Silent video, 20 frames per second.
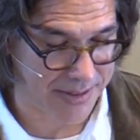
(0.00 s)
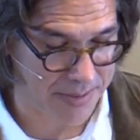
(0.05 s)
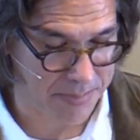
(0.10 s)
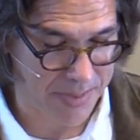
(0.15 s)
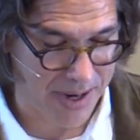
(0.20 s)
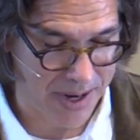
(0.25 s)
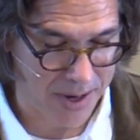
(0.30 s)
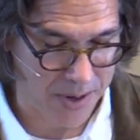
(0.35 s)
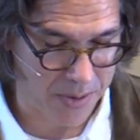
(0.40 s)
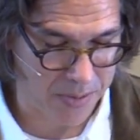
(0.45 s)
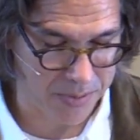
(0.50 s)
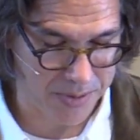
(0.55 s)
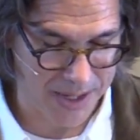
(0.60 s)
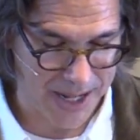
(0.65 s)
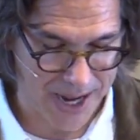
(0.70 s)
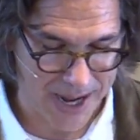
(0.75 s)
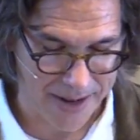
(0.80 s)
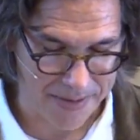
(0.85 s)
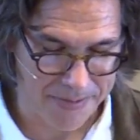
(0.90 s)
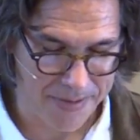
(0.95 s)
in my own
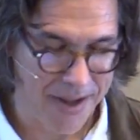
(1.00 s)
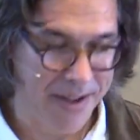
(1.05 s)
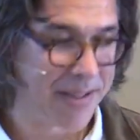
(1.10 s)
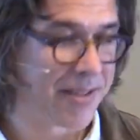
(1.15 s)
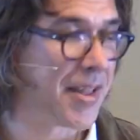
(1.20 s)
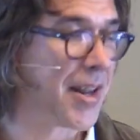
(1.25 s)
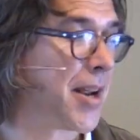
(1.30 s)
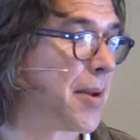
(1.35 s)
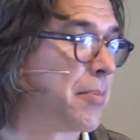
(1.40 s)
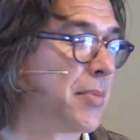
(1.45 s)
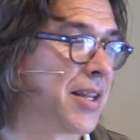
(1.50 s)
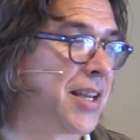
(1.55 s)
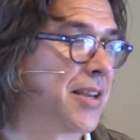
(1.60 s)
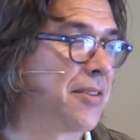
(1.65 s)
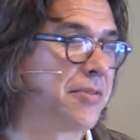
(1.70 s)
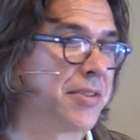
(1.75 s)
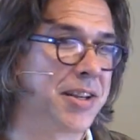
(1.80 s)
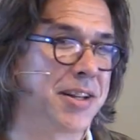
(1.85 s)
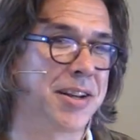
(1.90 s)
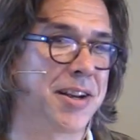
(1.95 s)
life that I'm
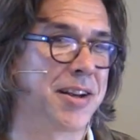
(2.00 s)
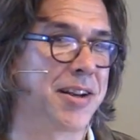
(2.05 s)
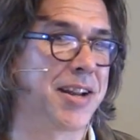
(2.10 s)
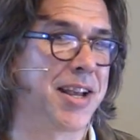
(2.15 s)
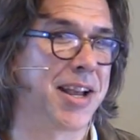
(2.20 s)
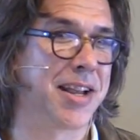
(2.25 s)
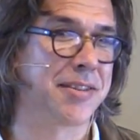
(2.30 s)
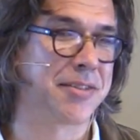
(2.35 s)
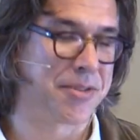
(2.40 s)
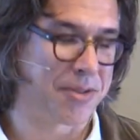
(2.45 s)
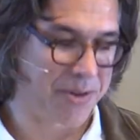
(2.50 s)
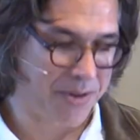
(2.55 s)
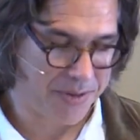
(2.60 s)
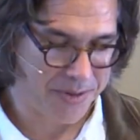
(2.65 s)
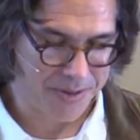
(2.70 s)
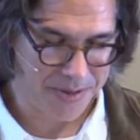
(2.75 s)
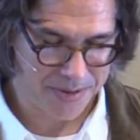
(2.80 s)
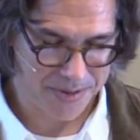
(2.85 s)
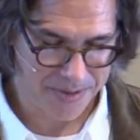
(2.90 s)
leaving unanswered?